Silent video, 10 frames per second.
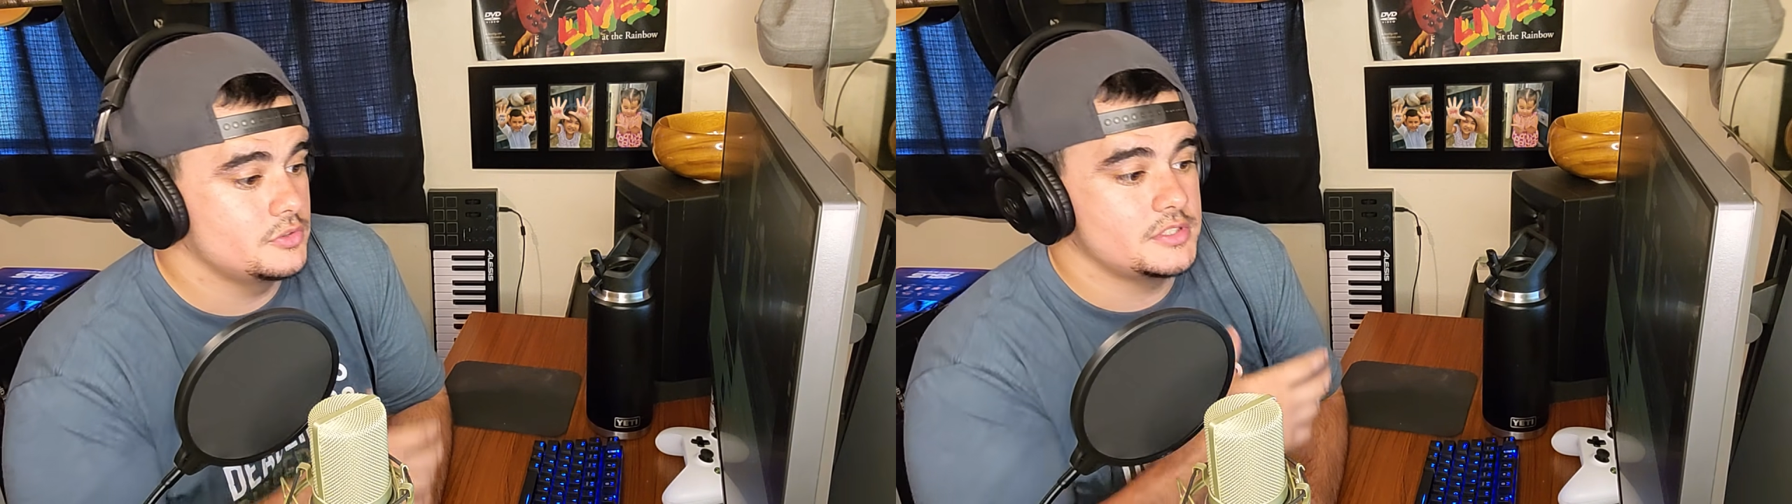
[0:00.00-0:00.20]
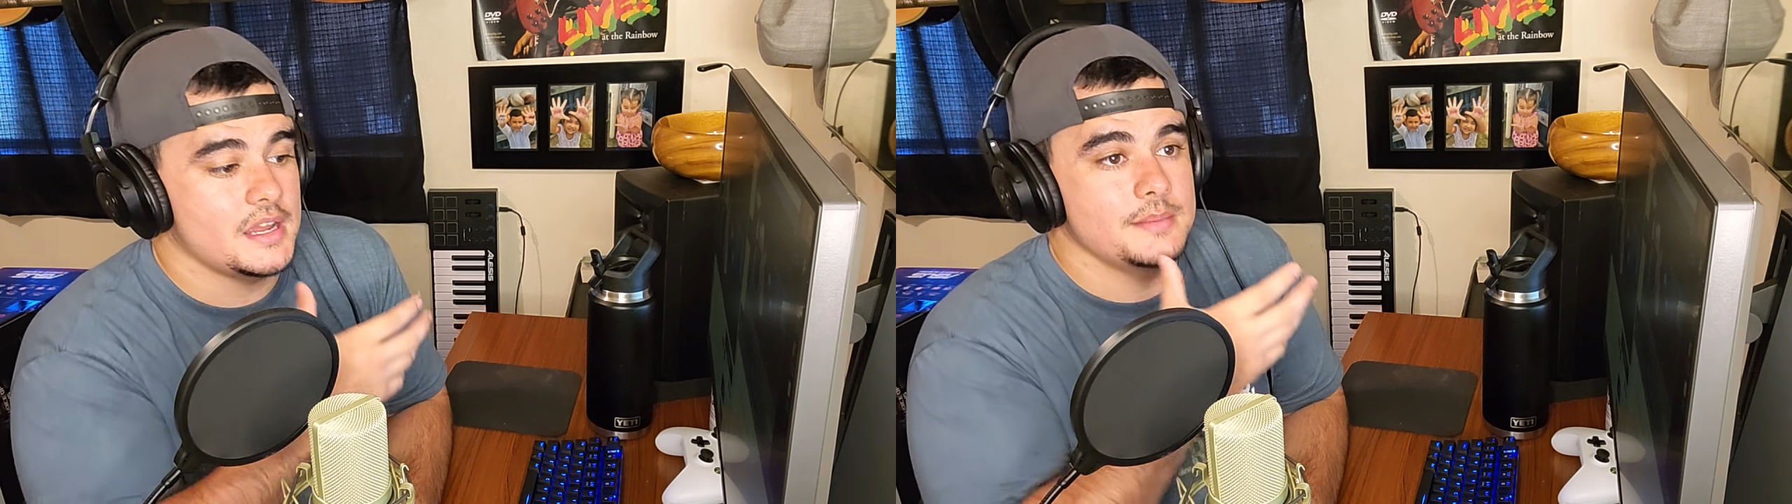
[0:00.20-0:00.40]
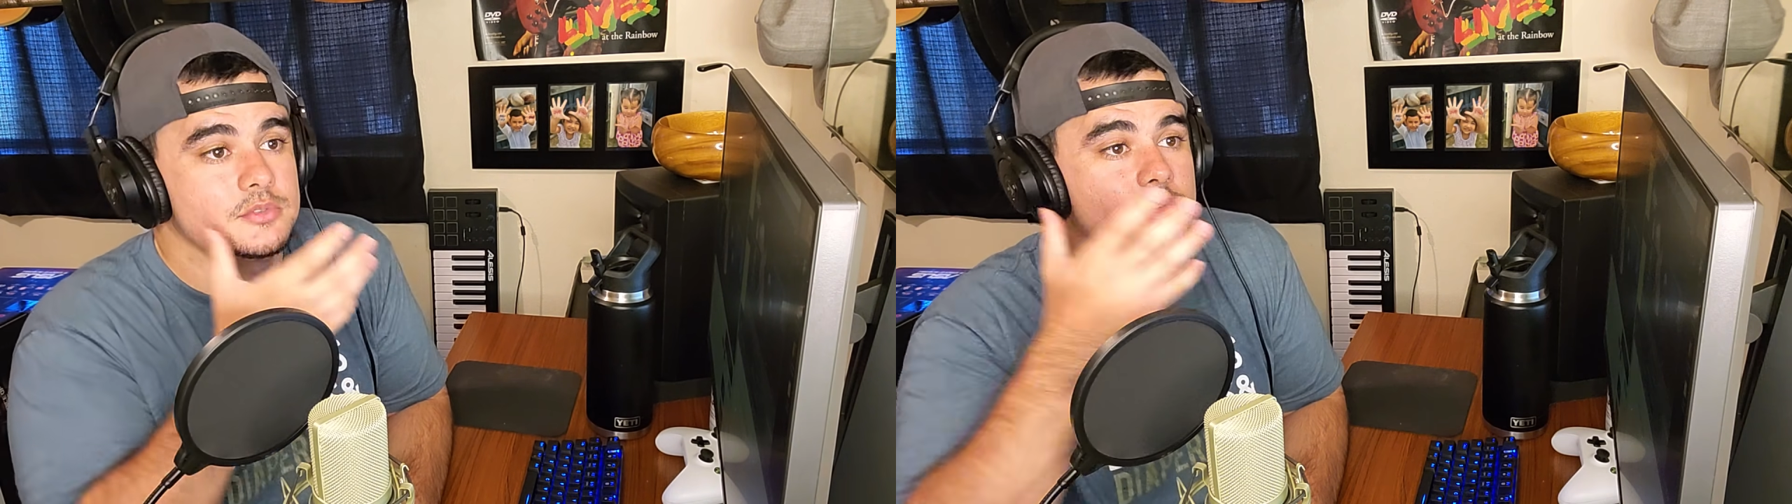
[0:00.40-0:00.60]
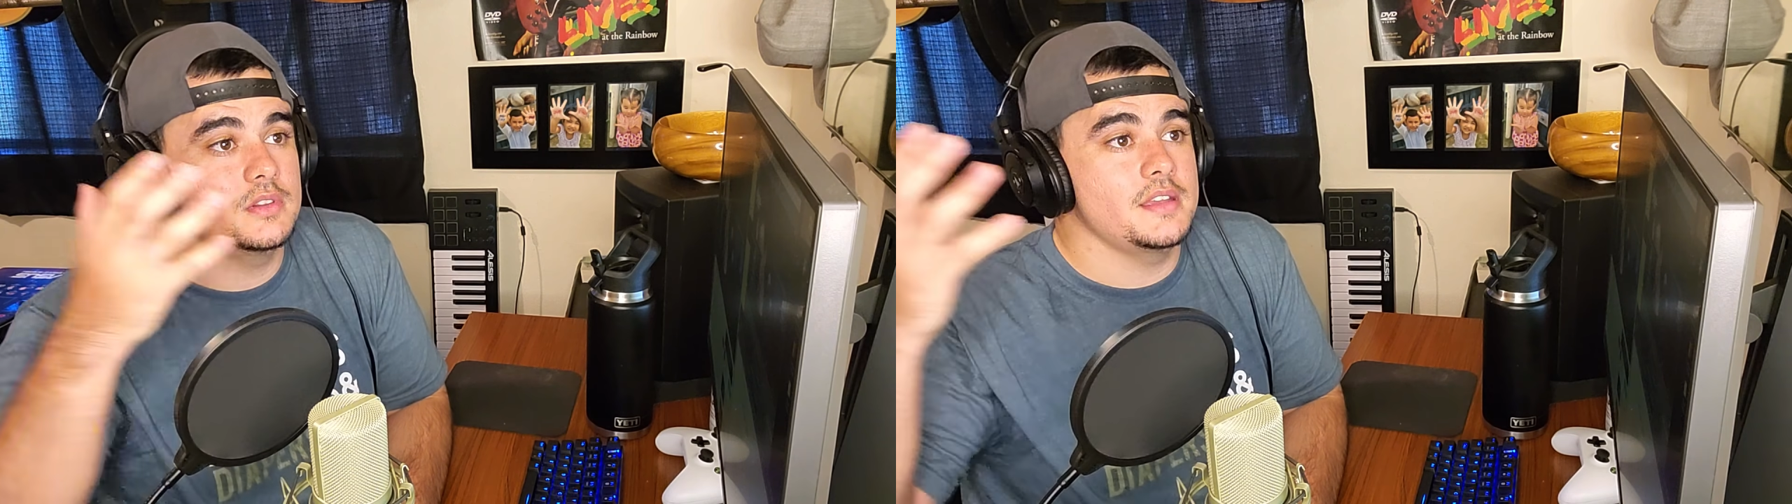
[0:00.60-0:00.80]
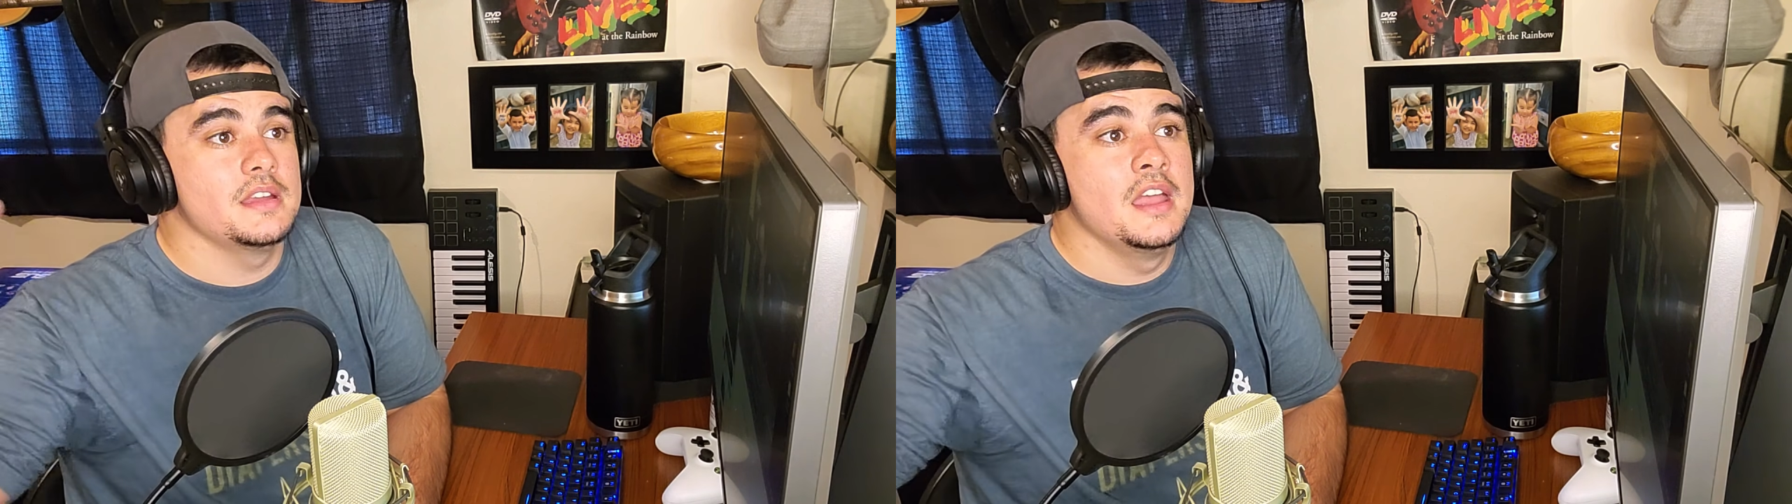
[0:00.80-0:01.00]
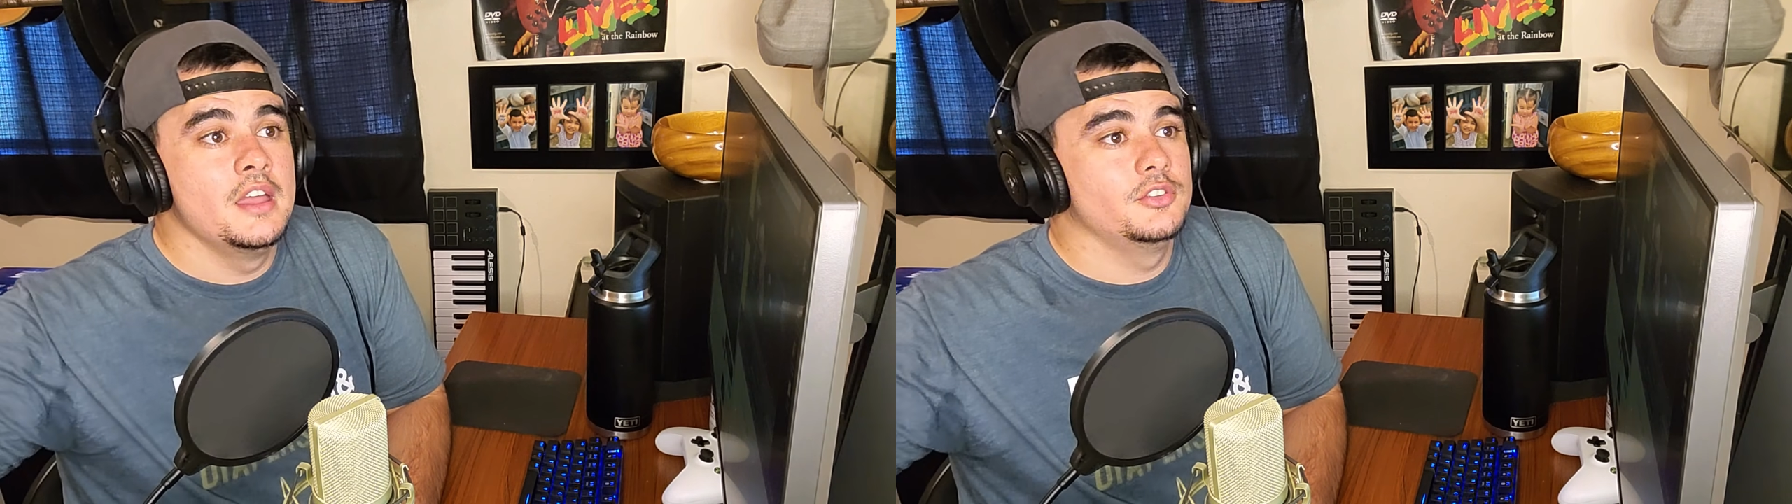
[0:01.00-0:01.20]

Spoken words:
There's times where like